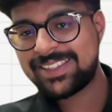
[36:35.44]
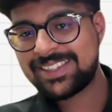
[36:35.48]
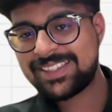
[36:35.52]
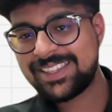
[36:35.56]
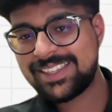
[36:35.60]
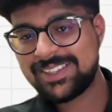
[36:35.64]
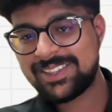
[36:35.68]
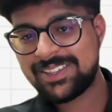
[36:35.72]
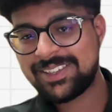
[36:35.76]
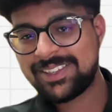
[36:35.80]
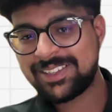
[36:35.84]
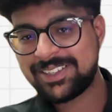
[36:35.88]

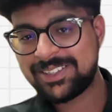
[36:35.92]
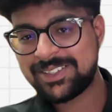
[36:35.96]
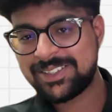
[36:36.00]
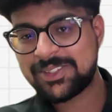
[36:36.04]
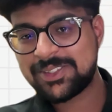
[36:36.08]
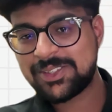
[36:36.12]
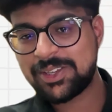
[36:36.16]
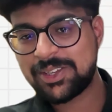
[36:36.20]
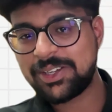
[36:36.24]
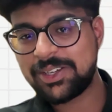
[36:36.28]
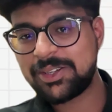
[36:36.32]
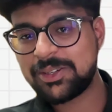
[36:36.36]
I see.
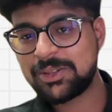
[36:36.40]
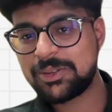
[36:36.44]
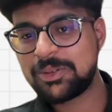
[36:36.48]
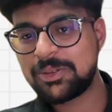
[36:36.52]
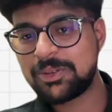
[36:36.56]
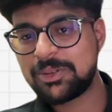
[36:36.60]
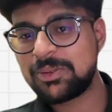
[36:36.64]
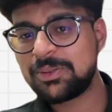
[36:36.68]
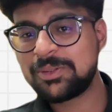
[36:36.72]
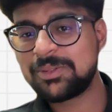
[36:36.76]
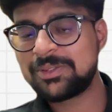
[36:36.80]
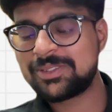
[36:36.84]

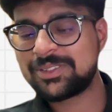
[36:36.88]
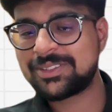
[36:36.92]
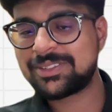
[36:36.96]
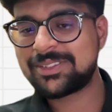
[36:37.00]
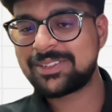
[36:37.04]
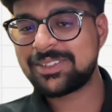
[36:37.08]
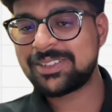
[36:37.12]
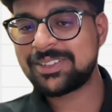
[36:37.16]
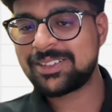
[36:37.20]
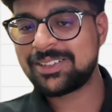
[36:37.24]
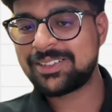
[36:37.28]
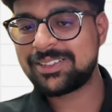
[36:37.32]
Sorry to
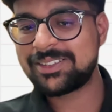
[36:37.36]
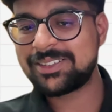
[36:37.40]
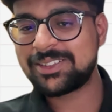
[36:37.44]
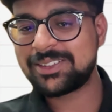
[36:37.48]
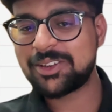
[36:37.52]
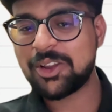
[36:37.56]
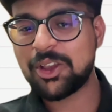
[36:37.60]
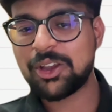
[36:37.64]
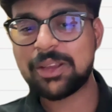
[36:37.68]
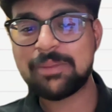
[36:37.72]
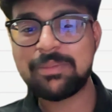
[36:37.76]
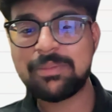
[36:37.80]

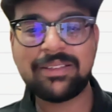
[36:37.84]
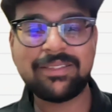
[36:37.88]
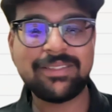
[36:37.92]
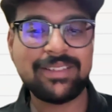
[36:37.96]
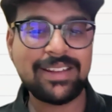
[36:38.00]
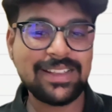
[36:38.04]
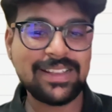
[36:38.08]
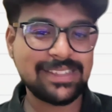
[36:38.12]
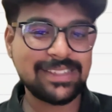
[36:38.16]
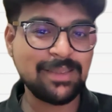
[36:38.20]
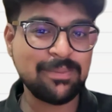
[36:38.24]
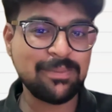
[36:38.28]
talk in
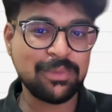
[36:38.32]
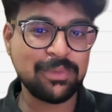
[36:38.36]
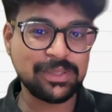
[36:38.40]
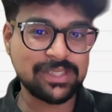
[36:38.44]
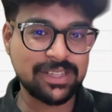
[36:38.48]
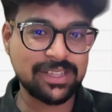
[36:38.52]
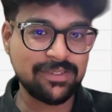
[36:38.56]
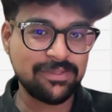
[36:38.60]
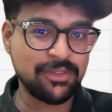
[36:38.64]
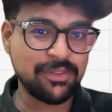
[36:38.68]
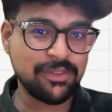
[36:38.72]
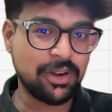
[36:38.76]
between. I see
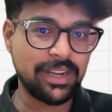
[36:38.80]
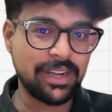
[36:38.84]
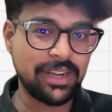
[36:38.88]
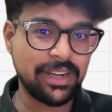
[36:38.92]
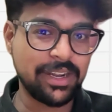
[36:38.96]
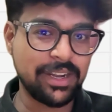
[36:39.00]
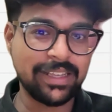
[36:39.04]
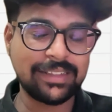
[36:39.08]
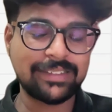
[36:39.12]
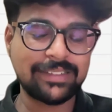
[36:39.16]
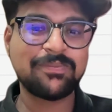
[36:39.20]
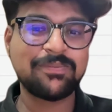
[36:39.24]
Musarraf
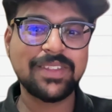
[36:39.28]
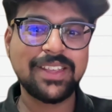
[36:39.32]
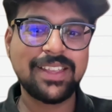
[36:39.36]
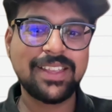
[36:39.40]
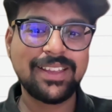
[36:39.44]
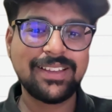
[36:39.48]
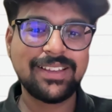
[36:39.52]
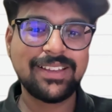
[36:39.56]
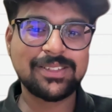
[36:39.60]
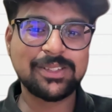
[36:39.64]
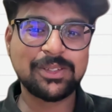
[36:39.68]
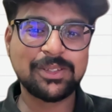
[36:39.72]
nodding.
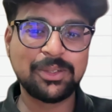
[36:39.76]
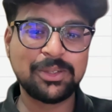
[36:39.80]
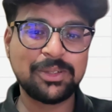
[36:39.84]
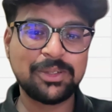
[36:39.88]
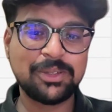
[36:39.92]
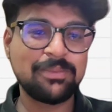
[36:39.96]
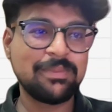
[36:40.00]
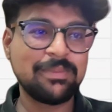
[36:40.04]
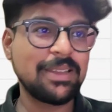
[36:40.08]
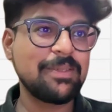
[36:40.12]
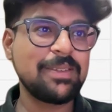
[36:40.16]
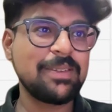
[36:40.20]

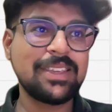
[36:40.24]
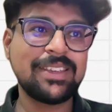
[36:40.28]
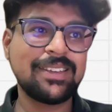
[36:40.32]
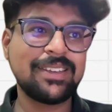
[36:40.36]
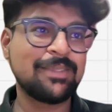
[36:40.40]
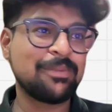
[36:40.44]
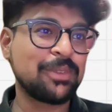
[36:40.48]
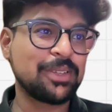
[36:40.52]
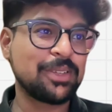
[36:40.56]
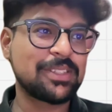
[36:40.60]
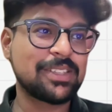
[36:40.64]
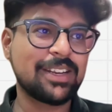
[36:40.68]
So
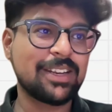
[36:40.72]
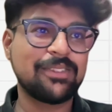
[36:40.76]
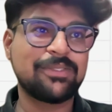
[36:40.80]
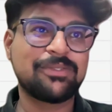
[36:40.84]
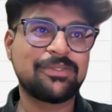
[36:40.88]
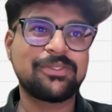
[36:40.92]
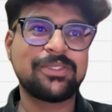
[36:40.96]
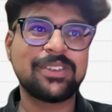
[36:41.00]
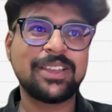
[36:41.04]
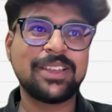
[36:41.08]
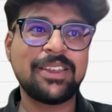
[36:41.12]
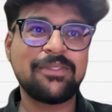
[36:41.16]
maybe
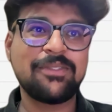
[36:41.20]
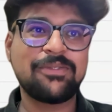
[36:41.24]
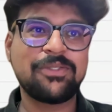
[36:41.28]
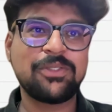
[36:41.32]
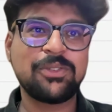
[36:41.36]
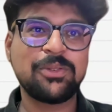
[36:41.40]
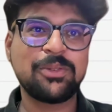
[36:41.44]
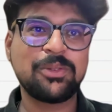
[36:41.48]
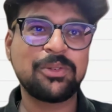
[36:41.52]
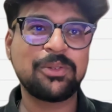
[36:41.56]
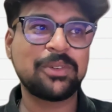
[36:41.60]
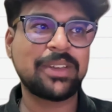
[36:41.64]
Musarraf,
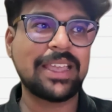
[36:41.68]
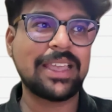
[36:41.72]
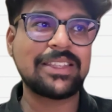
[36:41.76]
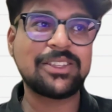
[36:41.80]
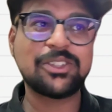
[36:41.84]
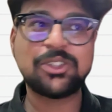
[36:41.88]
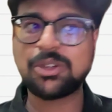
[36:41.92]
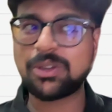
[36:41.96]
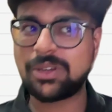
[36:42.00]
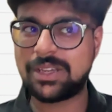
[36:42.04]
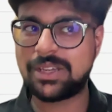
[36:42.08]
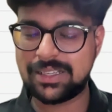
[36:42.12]
if you
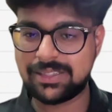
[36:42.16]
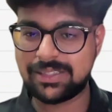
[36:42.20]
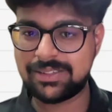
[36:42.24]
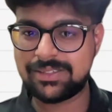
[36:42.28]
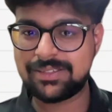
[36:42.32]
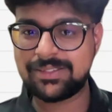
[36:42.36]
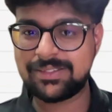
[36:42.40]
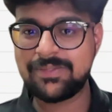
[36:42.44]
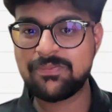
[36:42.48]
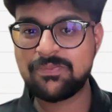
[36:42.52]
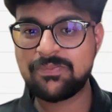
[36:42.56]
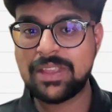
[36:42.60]
can show
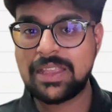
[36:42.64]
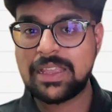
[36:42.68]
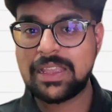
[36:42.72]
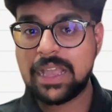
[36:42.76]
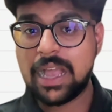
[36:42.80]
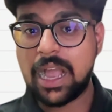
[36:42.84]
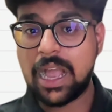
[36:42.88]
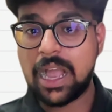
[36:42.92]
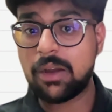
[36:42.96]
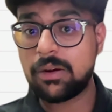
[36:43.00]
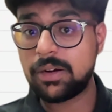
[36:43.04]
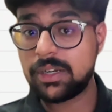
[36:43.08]
us
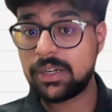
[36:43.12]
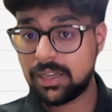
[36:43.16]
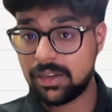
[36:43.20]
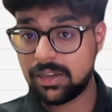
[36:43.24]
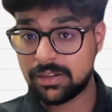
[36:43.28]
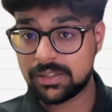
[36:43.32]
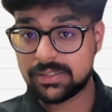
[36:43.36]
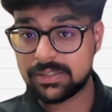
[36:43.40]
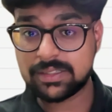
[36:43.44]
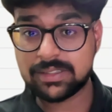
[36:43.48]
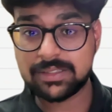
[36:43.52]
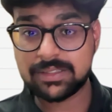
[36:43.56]
how
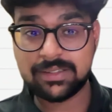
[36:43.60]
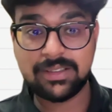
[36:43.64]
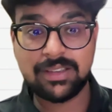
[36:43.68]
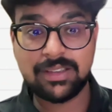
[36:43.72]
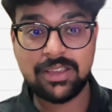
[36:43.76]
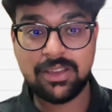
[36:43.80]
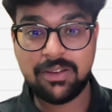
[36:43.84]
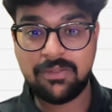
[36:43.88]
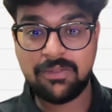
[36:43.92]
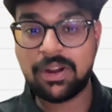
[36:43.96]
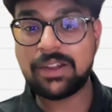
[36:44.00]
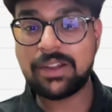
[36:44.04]
it
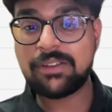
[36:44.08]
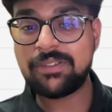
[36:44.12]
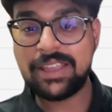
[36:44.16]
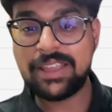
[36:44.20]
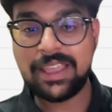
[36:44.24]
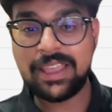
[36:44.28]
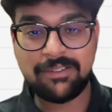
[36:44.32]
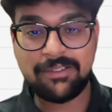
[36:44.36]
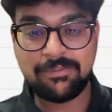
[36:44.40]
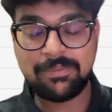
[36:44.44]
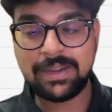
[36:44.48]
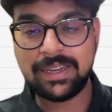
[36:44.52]
looks,
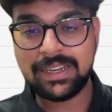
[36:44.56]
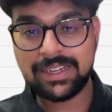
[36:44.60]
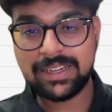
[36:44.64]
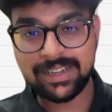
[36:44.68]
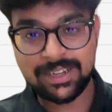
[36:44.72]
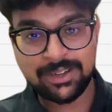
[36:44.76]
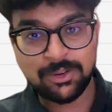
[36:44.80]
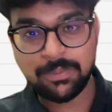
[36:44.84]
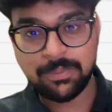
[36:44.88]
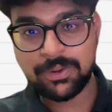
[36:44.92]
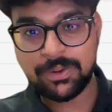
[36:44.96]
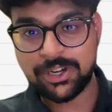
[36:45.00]
what we have
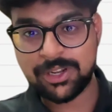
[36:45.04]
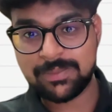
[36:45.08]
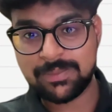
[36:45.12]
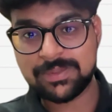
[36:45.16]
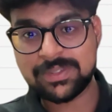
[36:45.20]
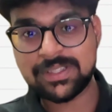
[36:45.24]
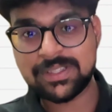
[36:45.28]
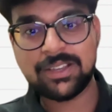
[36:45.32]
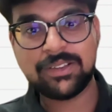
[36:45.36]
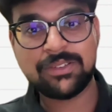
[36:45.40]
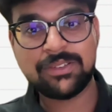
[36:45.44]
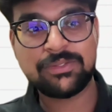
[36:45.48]
built in
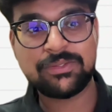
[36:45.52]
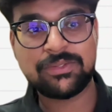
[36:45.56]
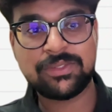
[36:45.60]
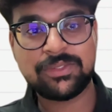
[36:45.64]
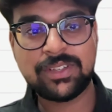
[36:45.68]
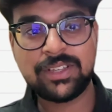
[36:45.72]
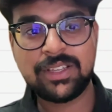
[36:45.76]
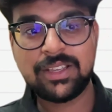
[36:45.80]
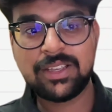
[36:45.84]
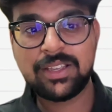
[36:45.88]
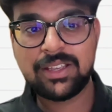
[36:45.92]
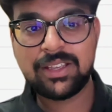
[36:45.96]

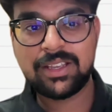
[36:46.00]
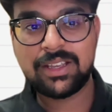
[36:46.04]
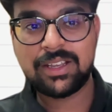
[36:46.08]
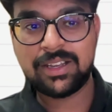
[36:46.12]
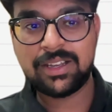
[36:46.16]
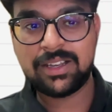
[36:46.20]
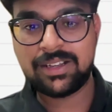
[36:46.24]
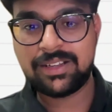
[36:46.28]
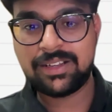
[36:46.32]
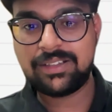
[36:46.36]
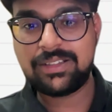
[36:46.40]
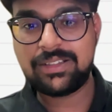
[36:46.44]
OpenObserve,
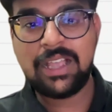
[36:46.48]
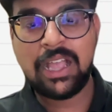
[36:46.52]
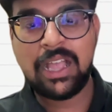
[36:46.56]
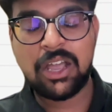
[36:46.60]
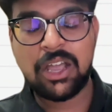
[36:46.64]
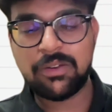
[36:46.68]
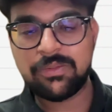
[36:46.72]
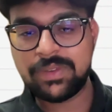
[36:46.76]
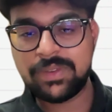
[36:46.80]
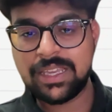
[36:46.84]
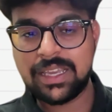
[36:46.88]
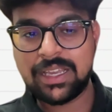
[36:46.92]

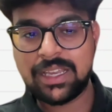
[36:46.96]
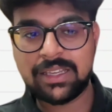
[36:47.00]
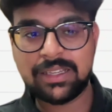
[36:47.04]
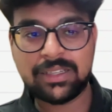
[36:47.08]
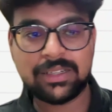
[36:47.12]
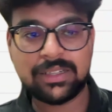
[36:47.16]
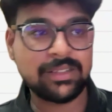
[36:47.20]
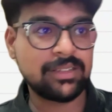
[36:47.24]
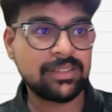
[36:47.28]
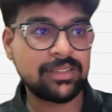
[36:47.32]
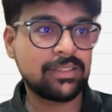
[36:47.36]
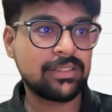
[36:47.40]
how we
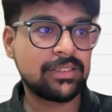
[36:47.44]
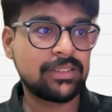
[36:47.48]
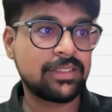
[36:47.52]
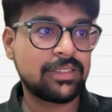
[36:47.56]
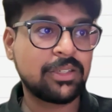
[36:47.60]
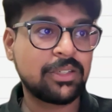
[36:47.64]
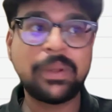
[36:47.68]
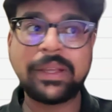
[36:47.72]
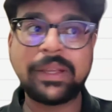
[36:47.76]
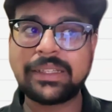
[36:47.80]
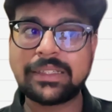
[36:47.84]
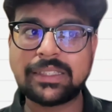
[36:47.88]

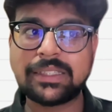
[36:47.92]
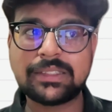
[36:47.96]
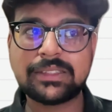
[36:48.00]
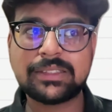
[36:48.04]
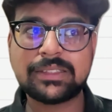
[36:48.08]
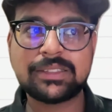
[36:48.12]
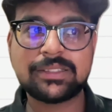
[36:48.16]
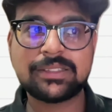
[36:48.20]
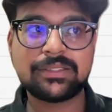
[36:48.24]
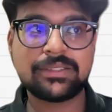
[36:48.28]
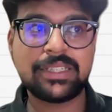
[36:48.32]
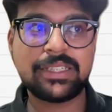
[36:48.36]
are doing
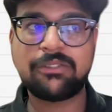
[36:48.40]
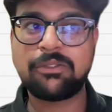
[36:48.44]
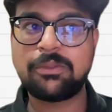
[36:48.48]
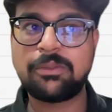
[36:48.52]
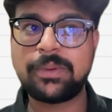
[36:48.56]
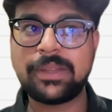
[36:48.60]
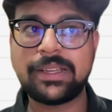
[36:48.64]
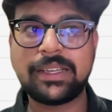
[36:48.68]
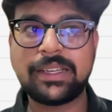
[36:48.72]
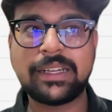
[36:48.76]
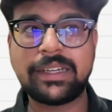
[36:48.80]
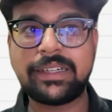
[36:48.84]
this,
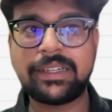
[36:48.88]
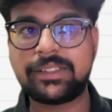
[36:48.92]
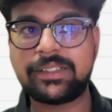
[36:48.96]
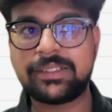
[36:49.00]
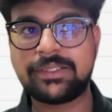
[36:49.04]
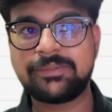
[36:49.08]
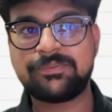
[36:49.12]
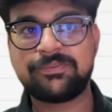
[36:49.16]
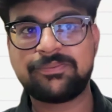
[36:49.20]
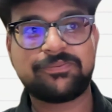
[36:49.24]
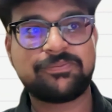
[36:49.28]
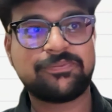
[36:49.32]
that would be
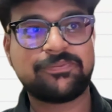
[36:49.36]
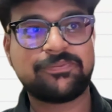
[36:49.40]
great.